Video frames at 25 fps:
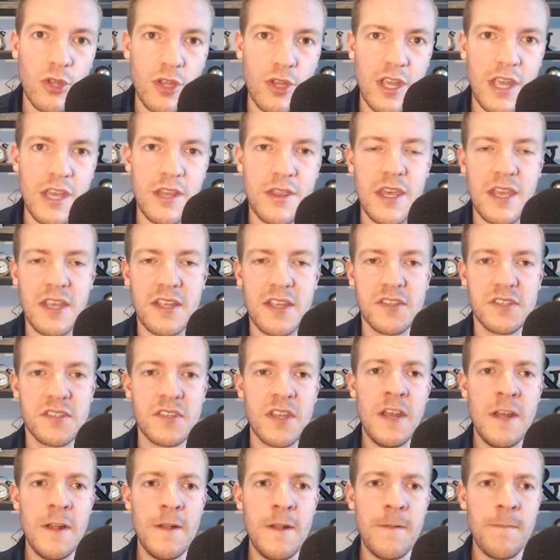at things,
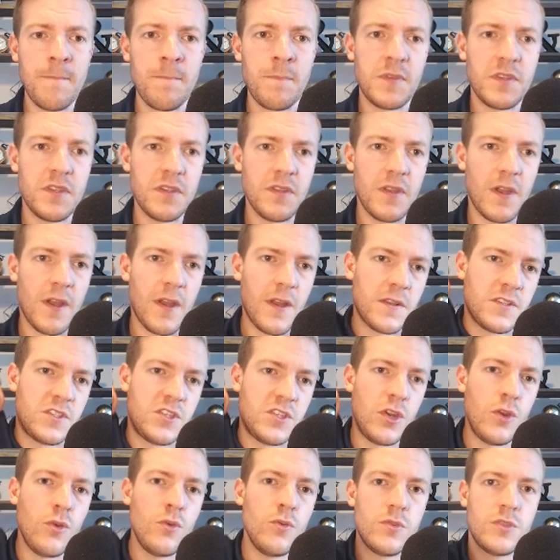
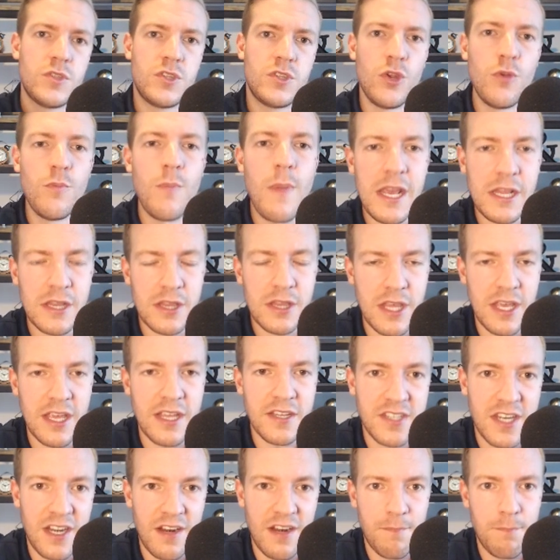two two main things
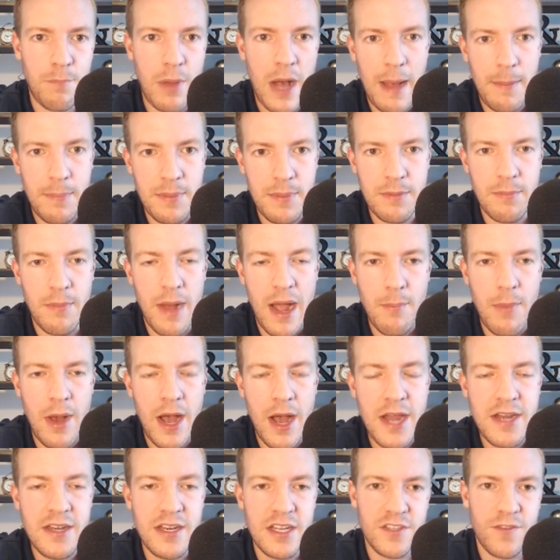kind of pop in my
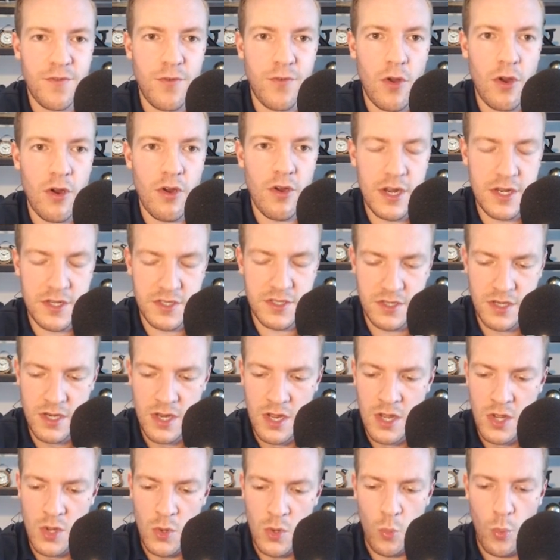mind as far as
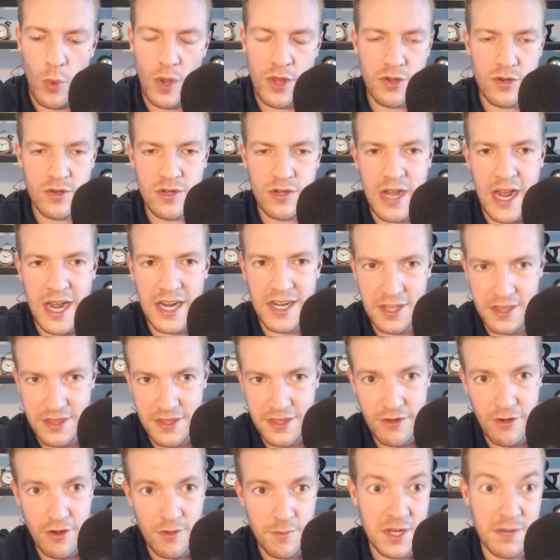whether or not
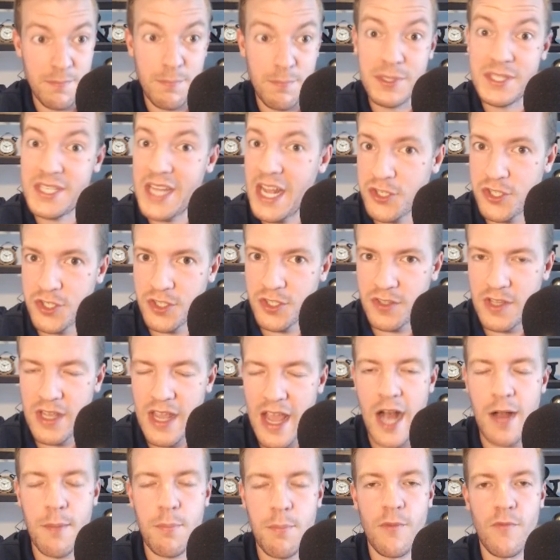Ethereum could potentially
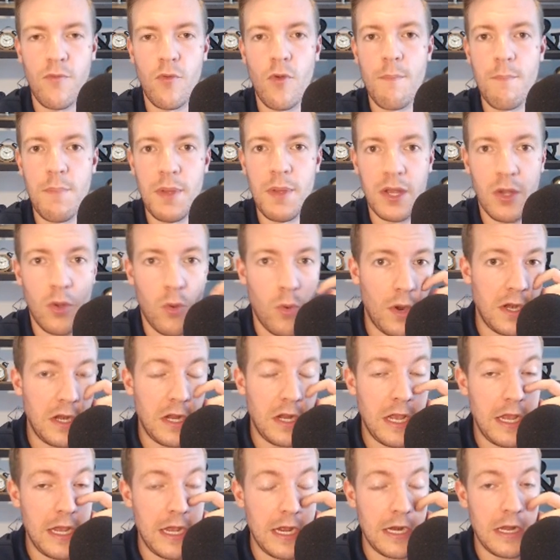outperform Bitcoin
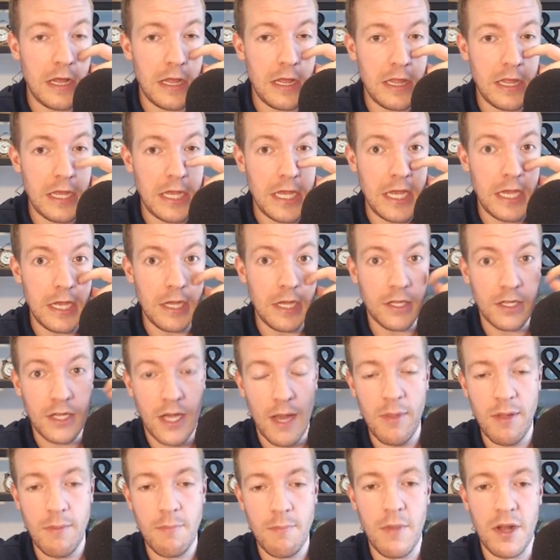in the
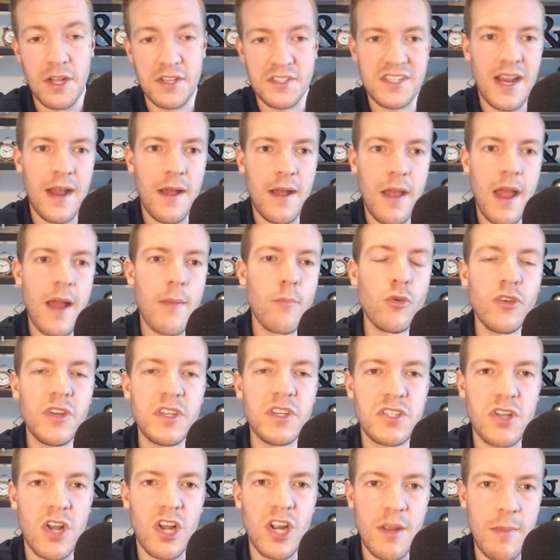coming months. I, am really
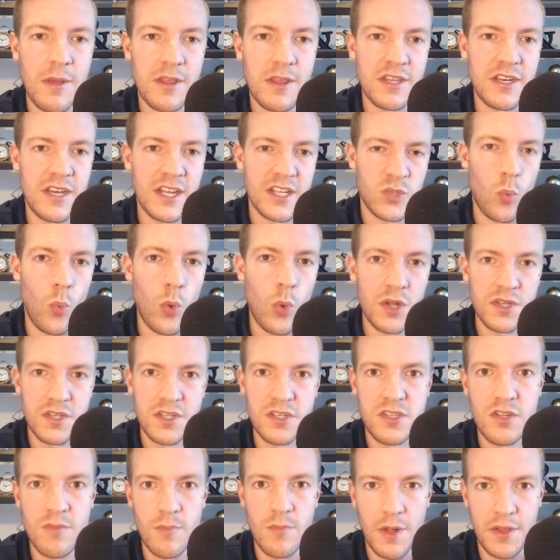talking about the next one to two
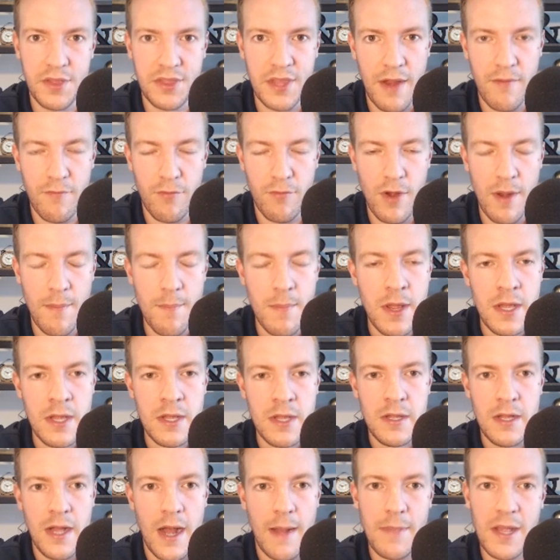month time frame.
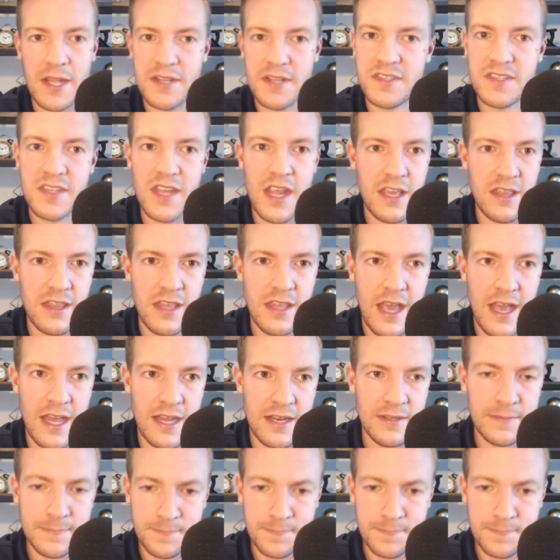I'm not saying that